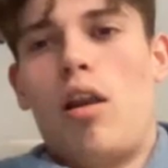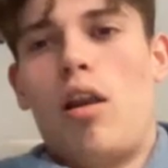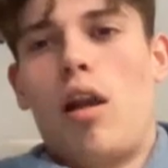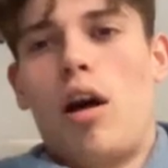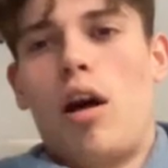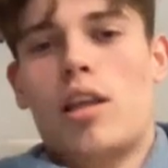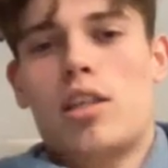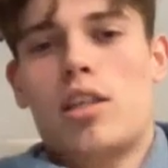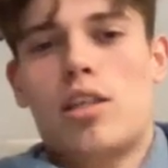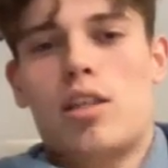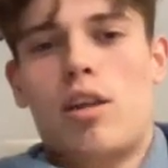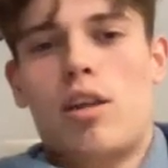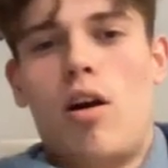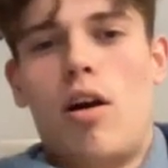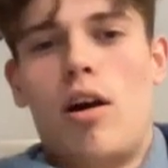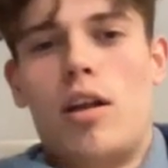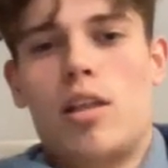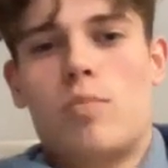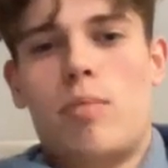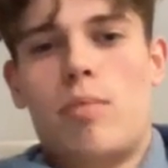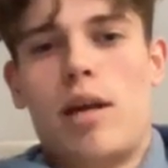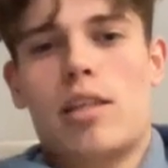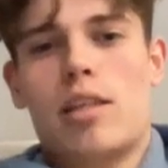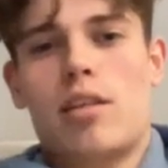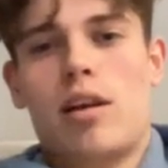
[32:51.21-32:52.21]
like
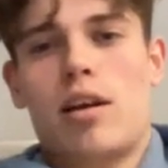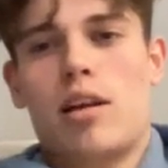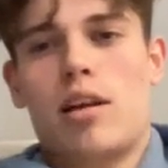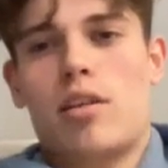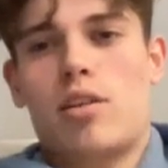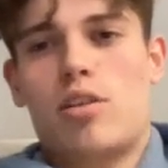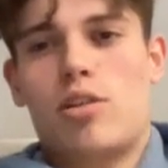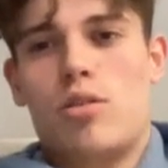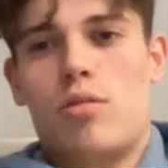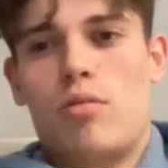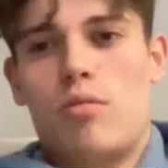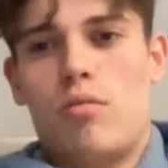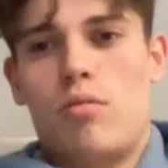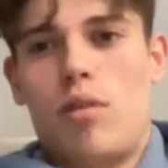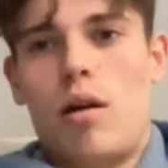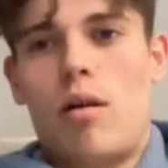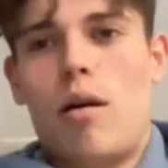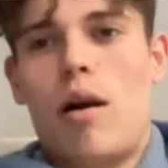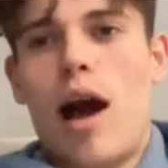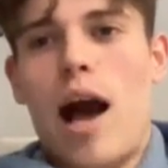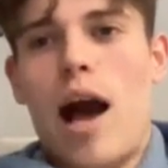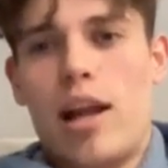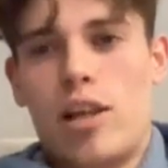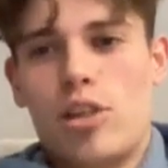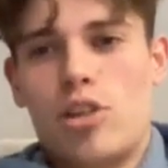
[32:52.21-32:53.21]
science-based, like
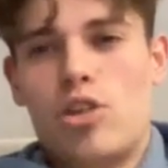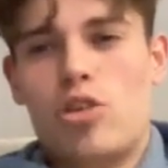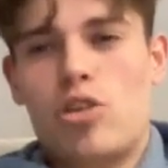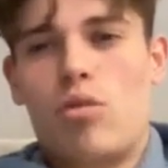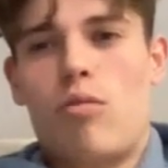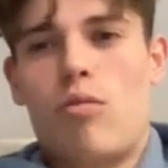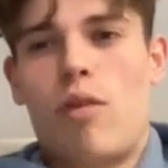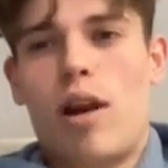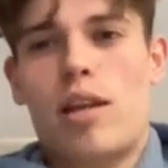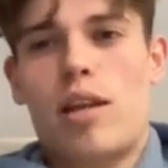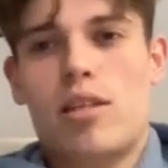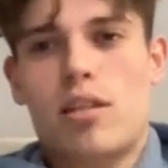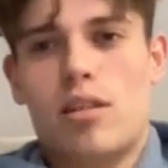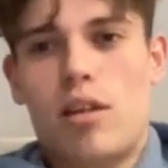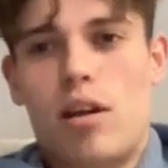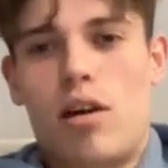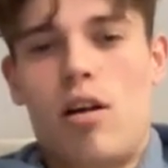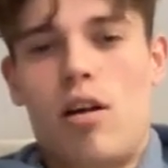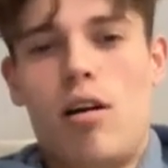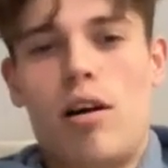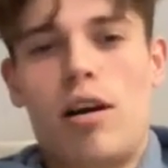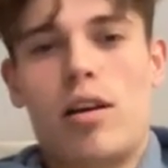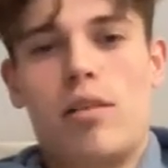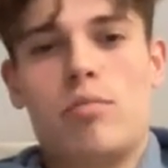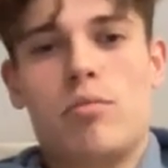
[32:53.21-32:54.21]
actual rest
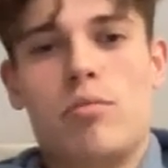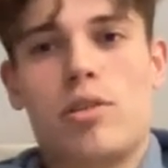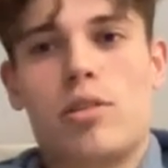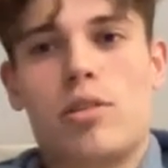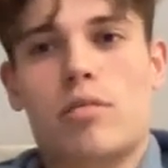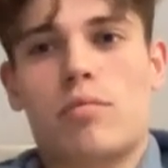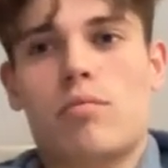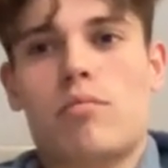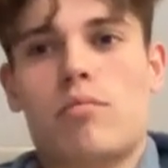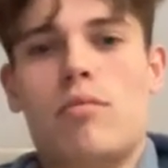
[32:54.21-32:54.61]
times,